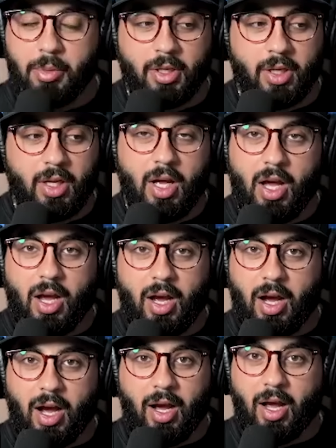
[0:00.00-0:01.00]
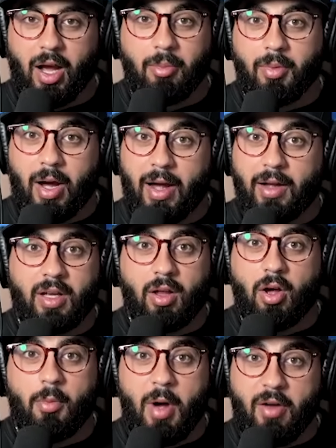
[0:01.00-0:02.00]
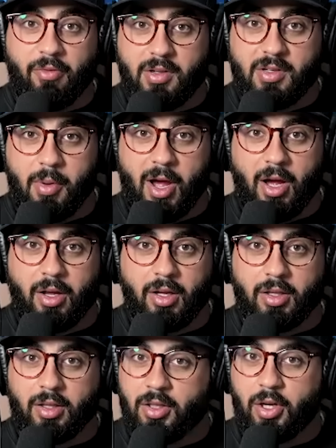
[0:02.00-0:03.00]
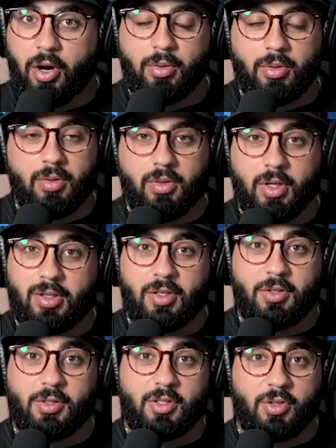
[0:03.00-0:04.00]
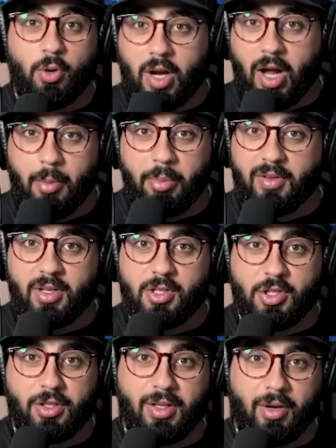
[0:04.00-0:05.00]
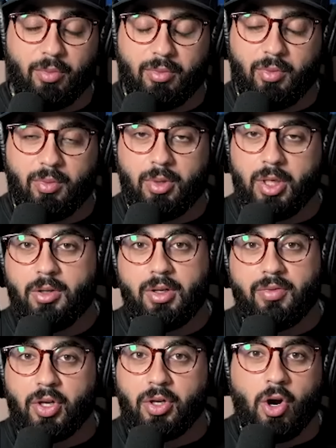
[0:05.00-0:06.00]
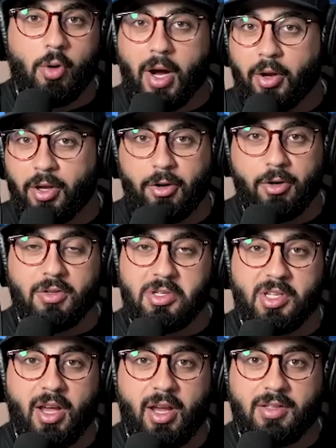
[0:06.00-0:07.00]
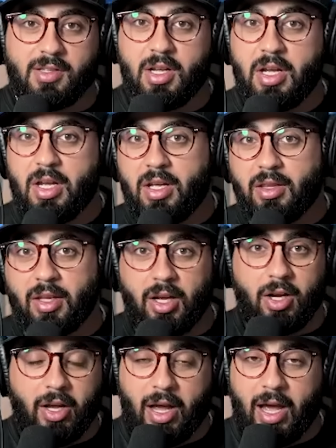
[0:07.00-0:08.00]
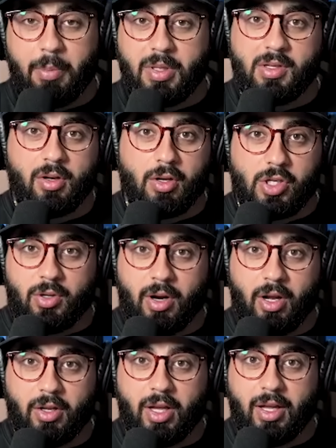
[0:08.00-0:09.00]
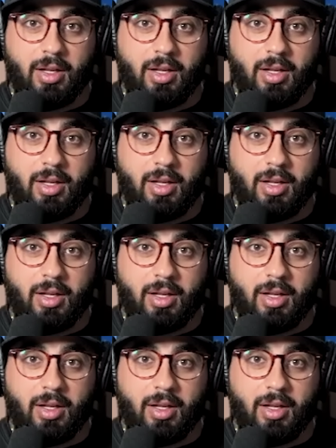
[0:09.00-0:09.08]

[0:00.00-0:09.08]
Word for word: I mean, I tell all my friends about it, you know, that there's this whole competition that we don't even know about here in the States that happens in Australia.